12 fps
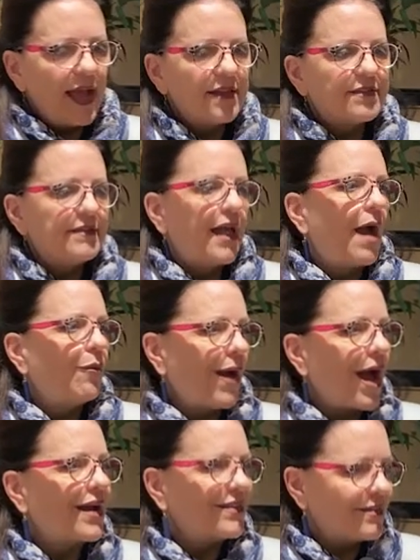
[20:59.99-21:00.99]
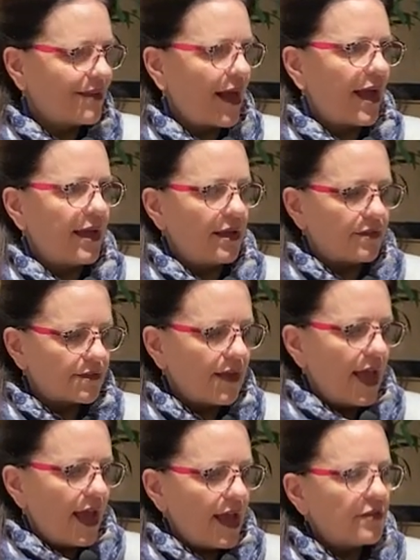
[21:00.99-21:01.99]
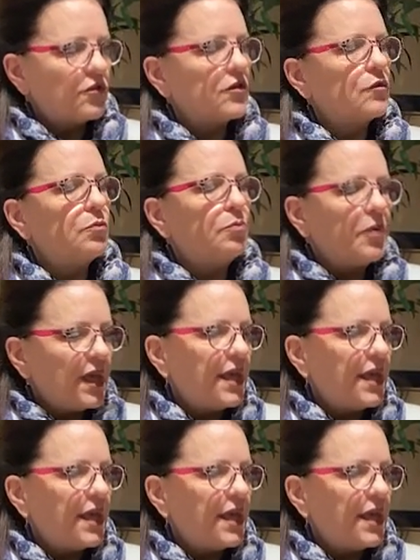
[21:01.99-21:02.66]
It's not rocket science. It's just